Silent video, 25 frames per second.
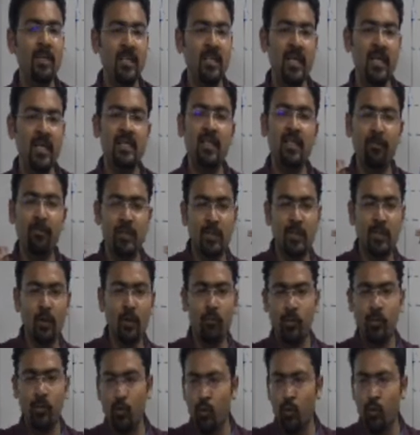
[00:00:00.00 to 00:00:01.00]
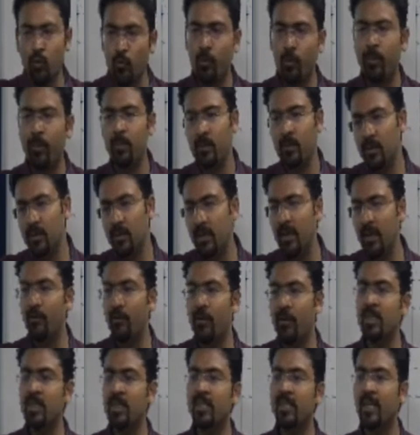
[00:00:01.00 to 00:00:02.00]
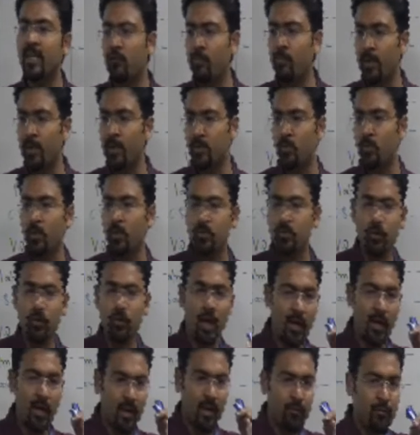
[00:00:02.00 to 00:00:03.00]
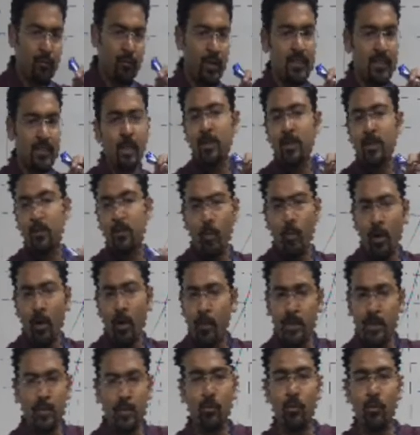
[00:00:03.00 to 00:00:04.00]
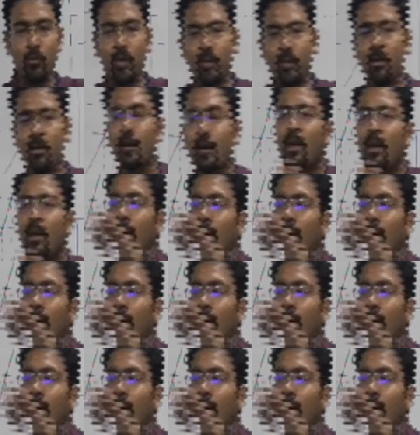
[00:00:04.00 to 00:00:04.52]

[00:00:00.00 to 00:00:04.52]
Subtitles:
the vessel of 2 different size of pressure cooker. So I have a, for example, small pressure cooker, and I